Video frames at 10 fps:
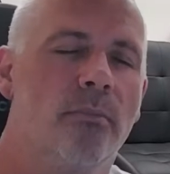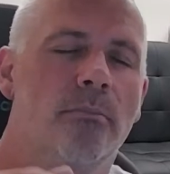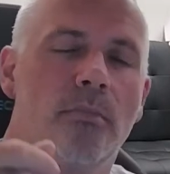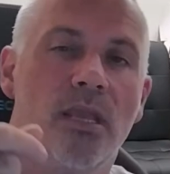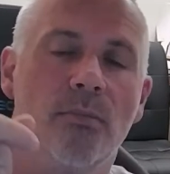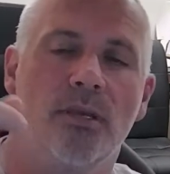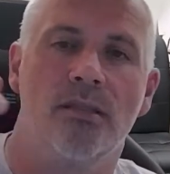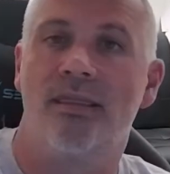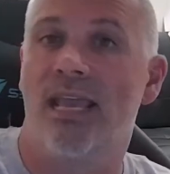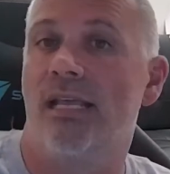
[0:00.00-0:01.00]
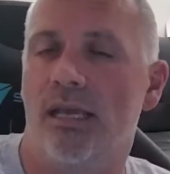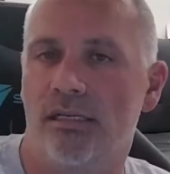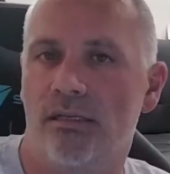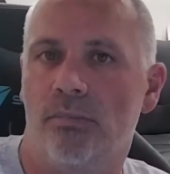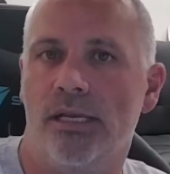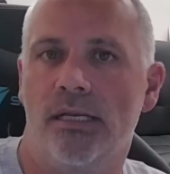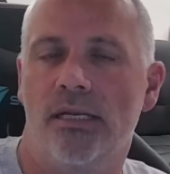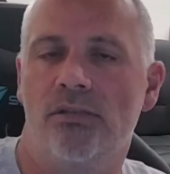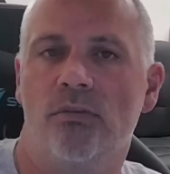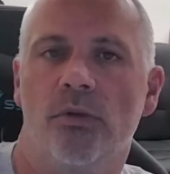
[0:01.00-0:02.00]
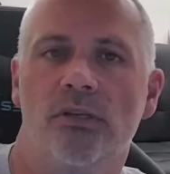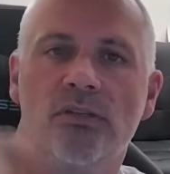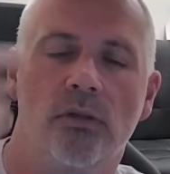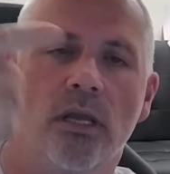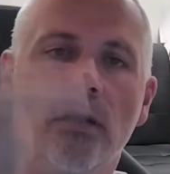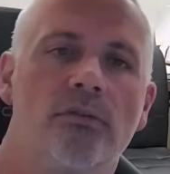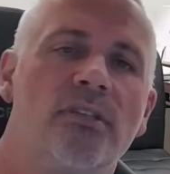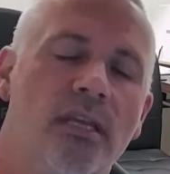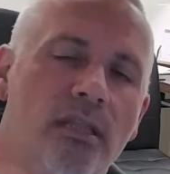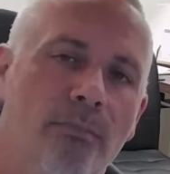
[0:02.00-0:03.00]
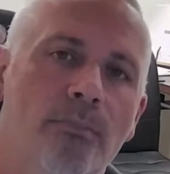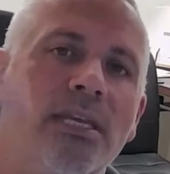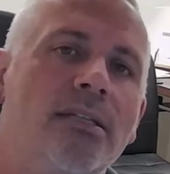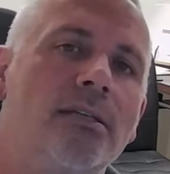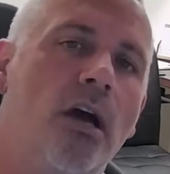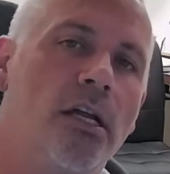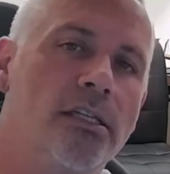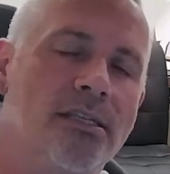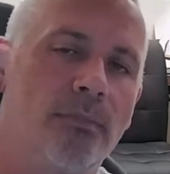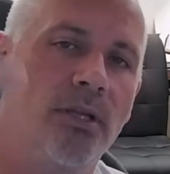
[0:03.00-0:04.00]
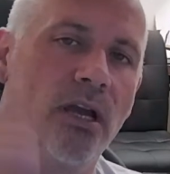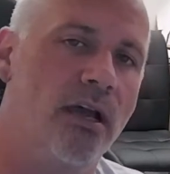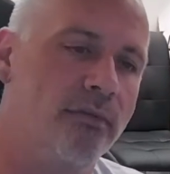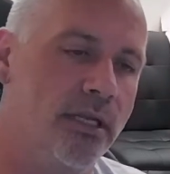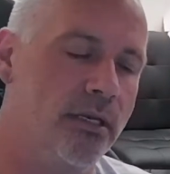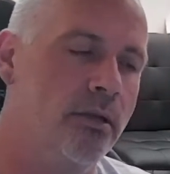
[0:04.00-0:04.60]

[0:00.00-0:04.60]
Maybe they like to play an instrument, so they understand the beat concept of it